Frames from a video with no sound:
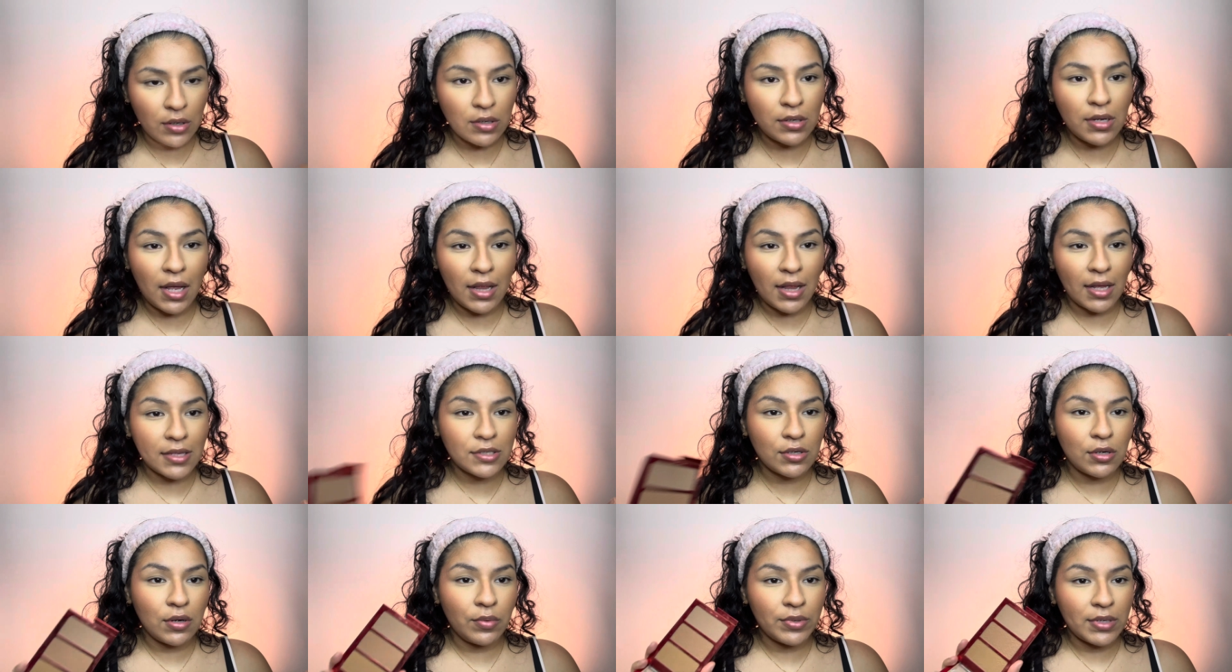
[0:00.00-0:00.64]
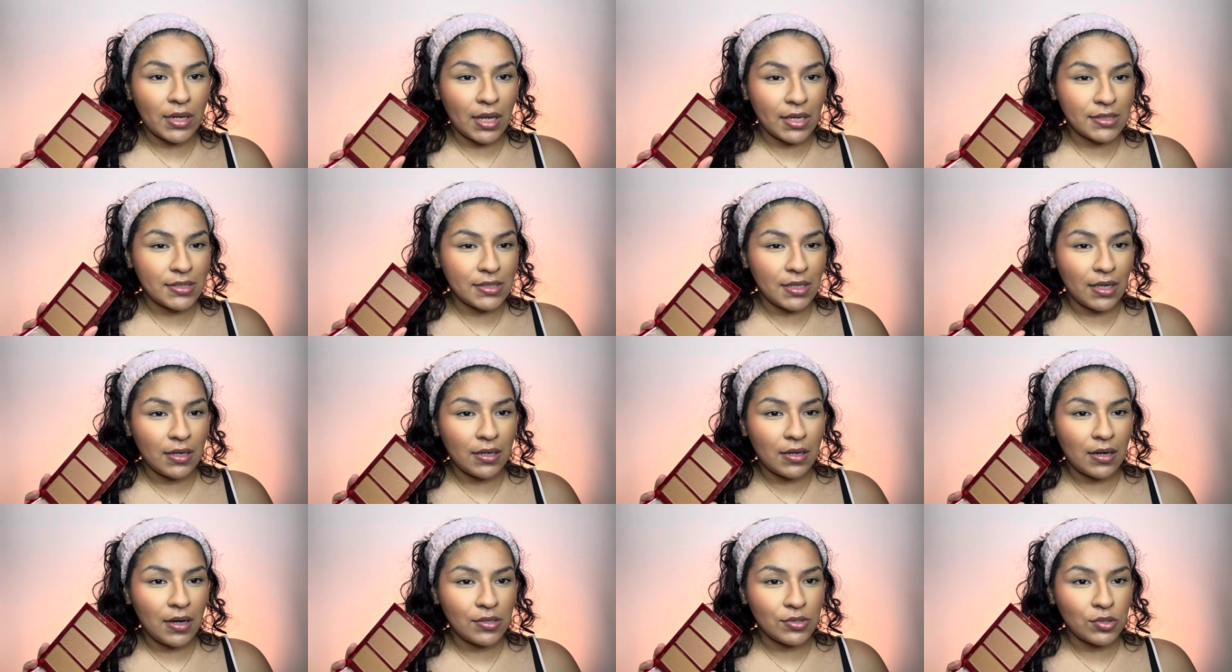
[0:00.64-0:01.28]
I like to go with that same
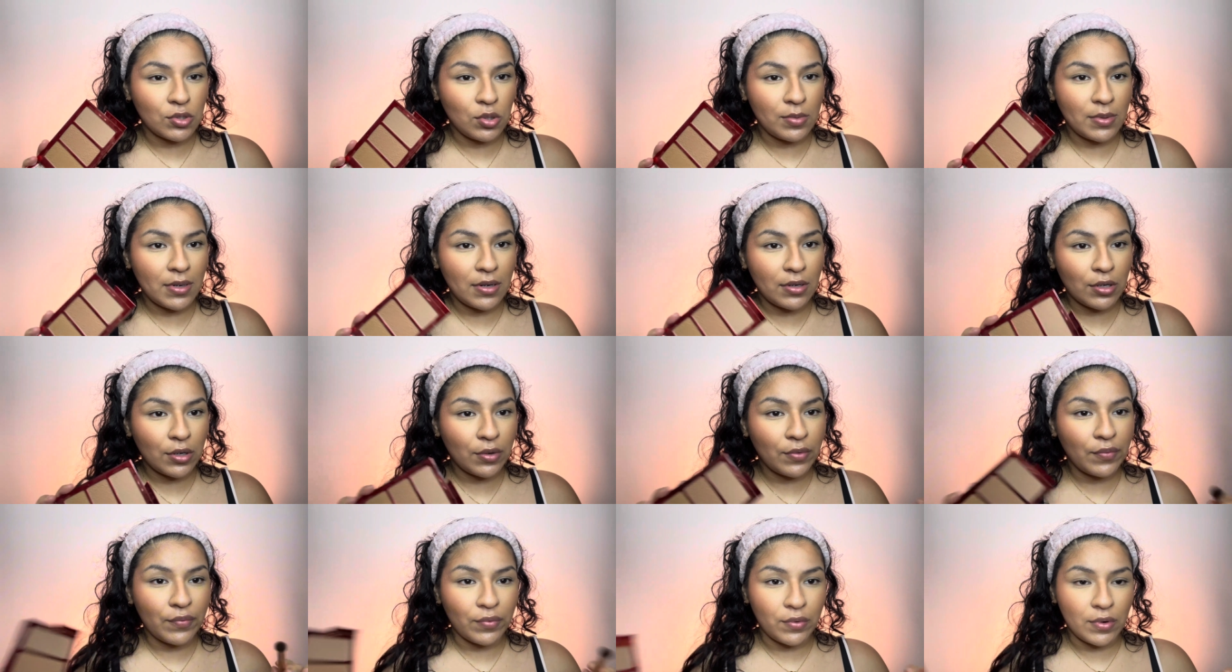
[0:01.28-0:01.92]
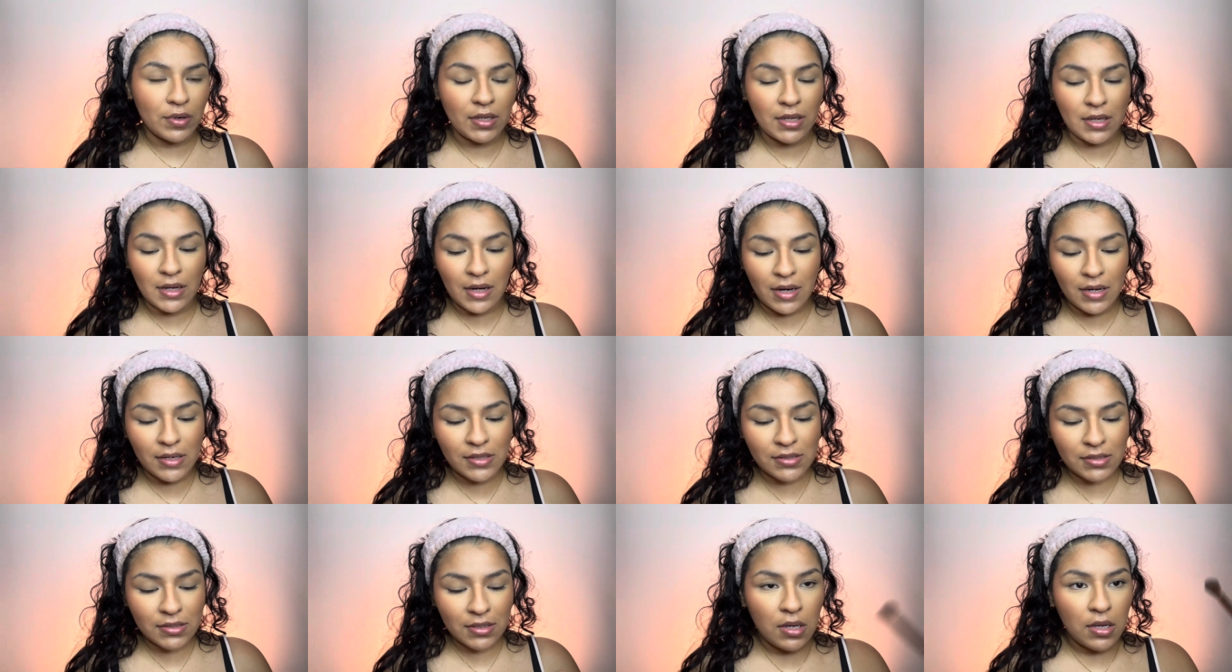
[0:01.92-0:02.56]
contour powder for the
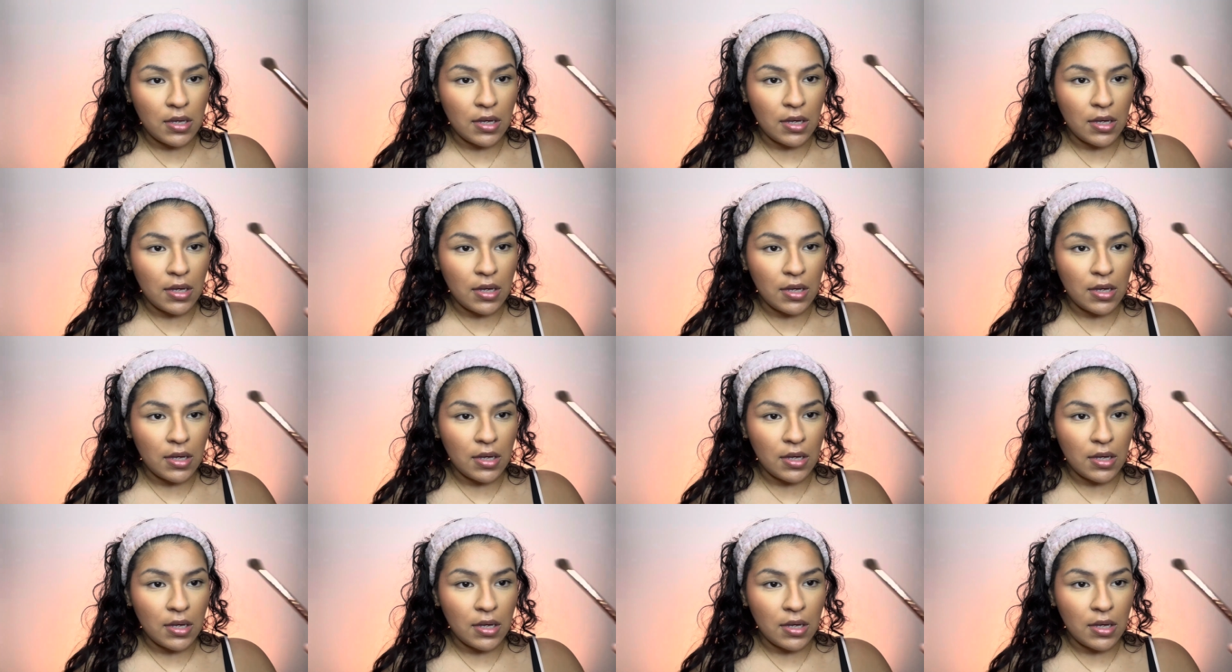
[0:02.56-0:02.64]
eyes.